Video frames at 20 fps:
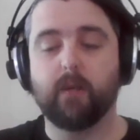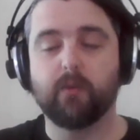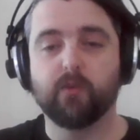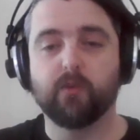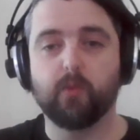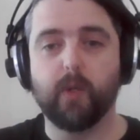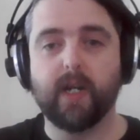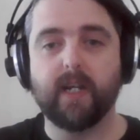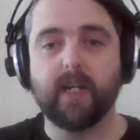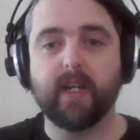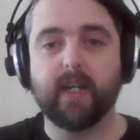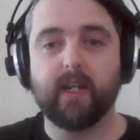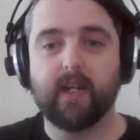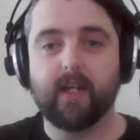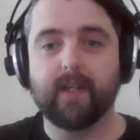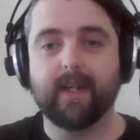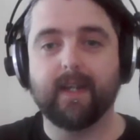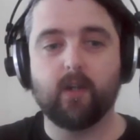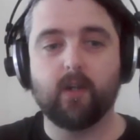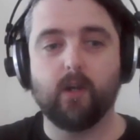was reading,
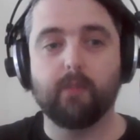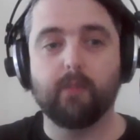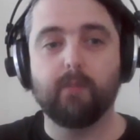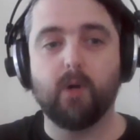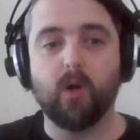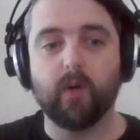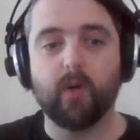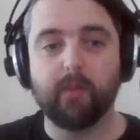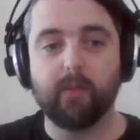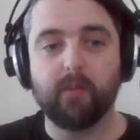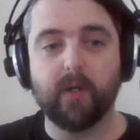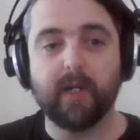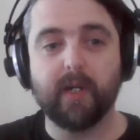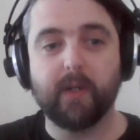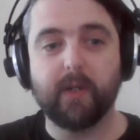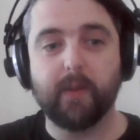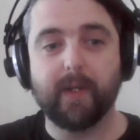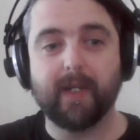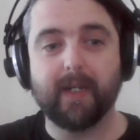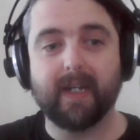and that got boring pretty
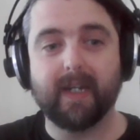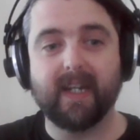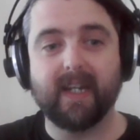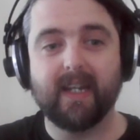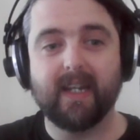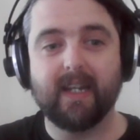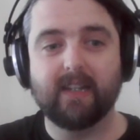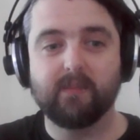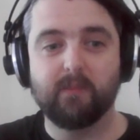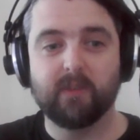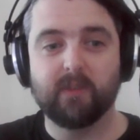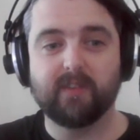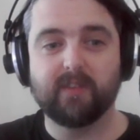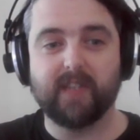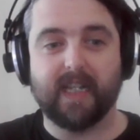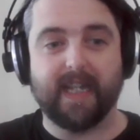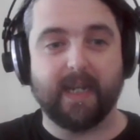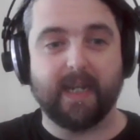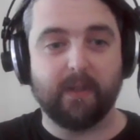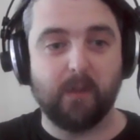quickly. As much as
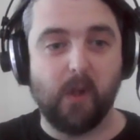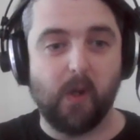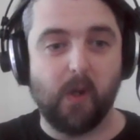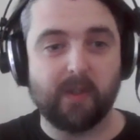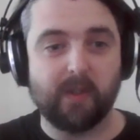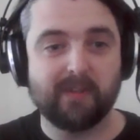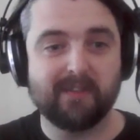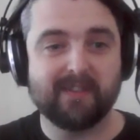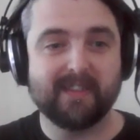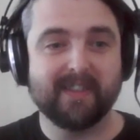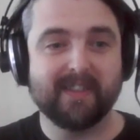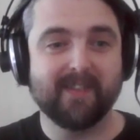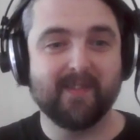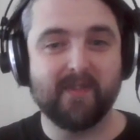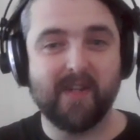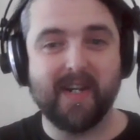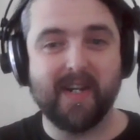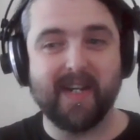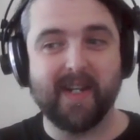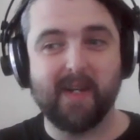I like rocks,
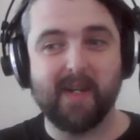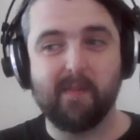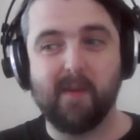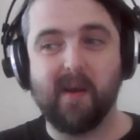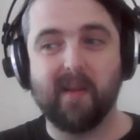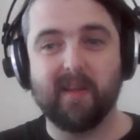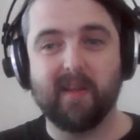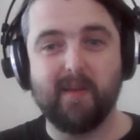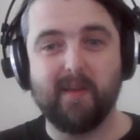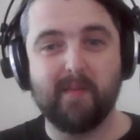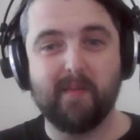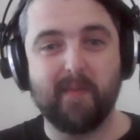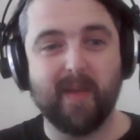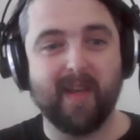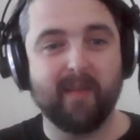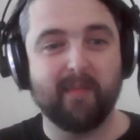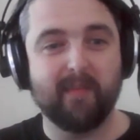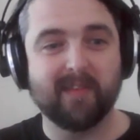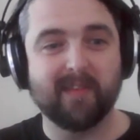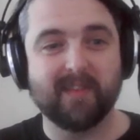reading about them in
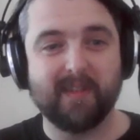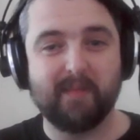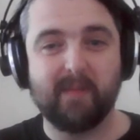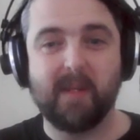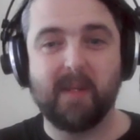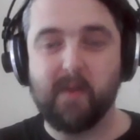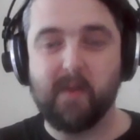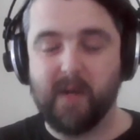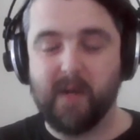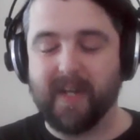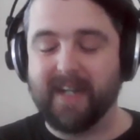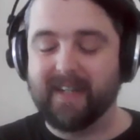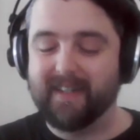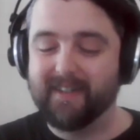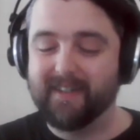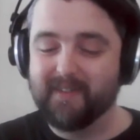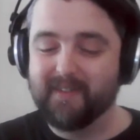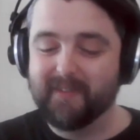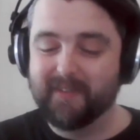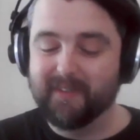papers can be quite
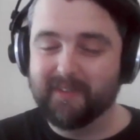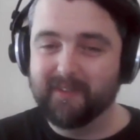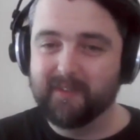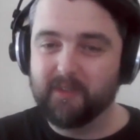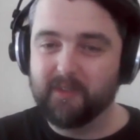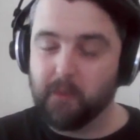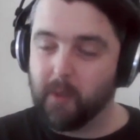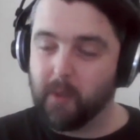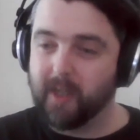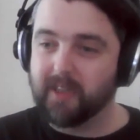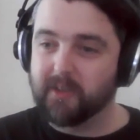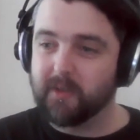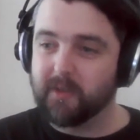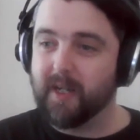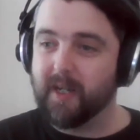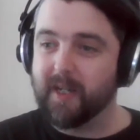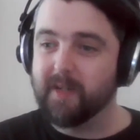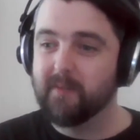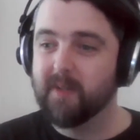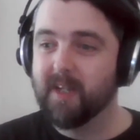
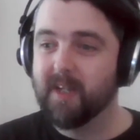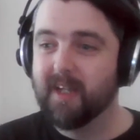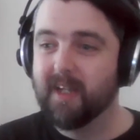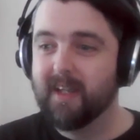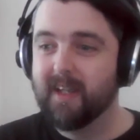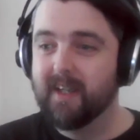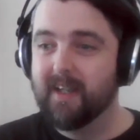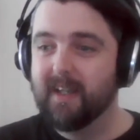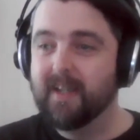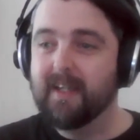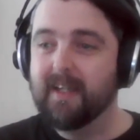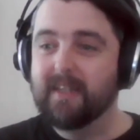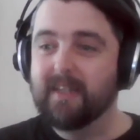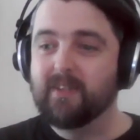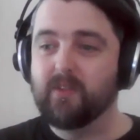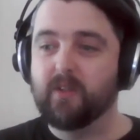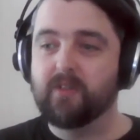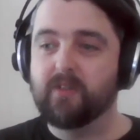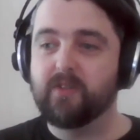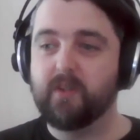dry.
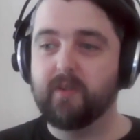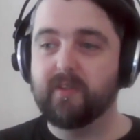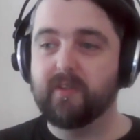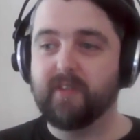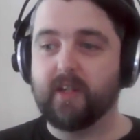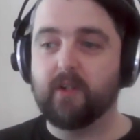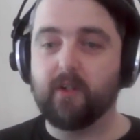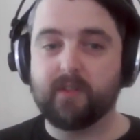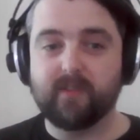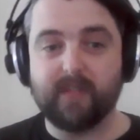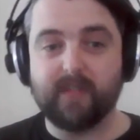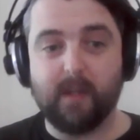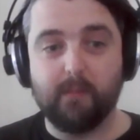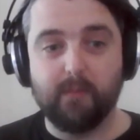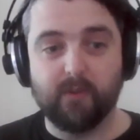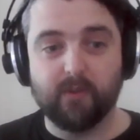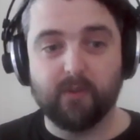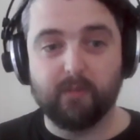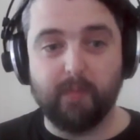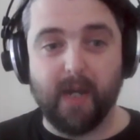So as soon as I got
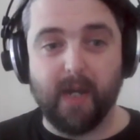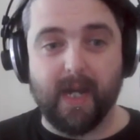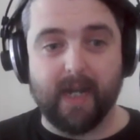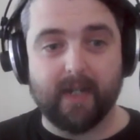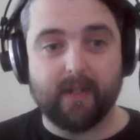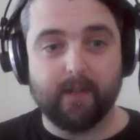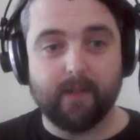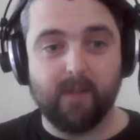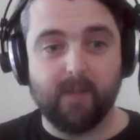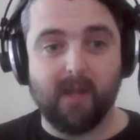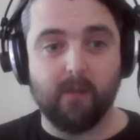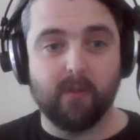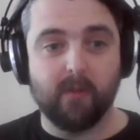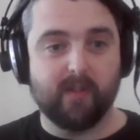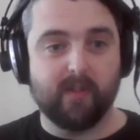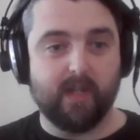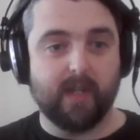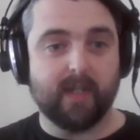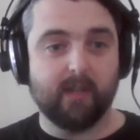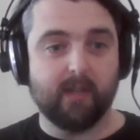samples back, I
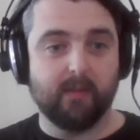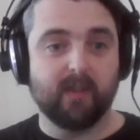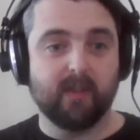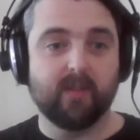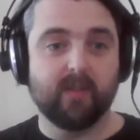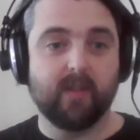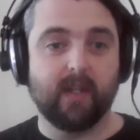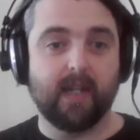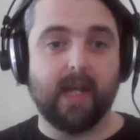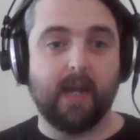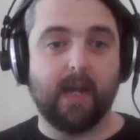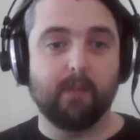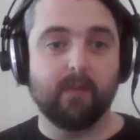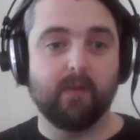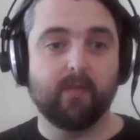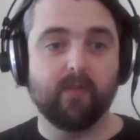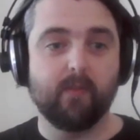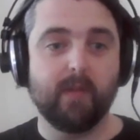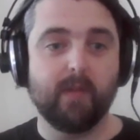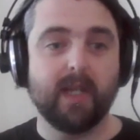would take them into the lab.
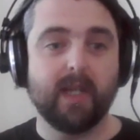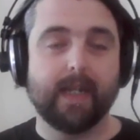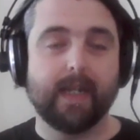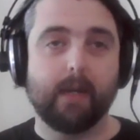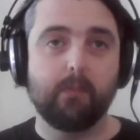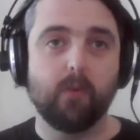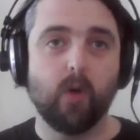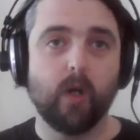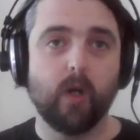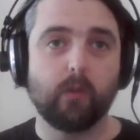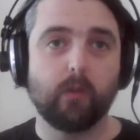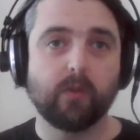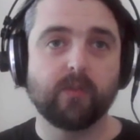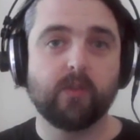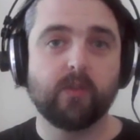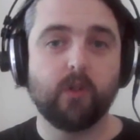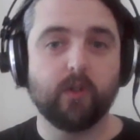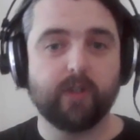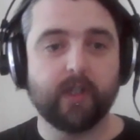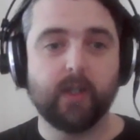And for me, lab work was
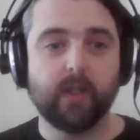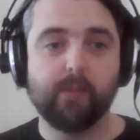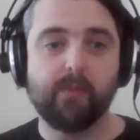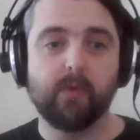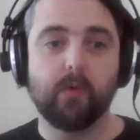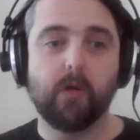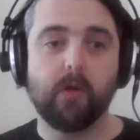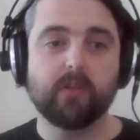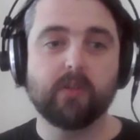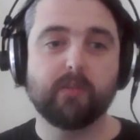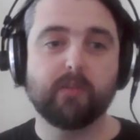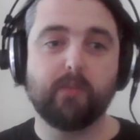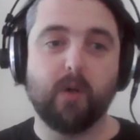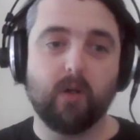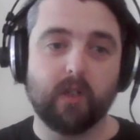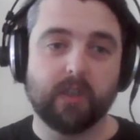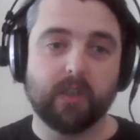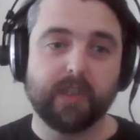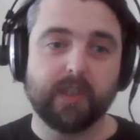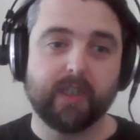cutting up the rocks,
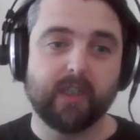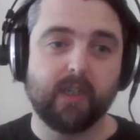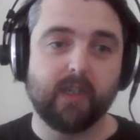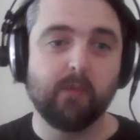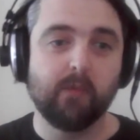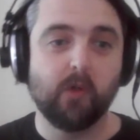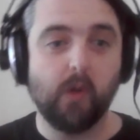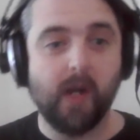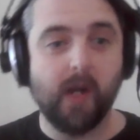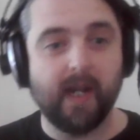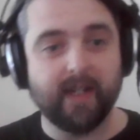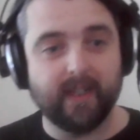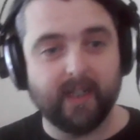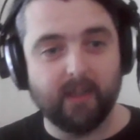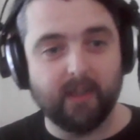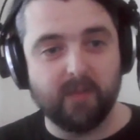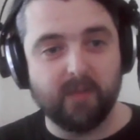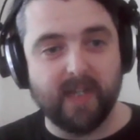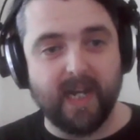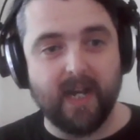polishing them, grinding
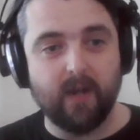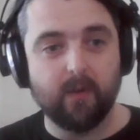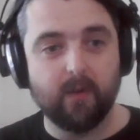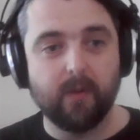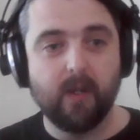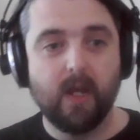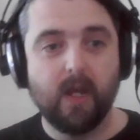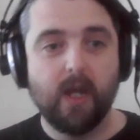them down,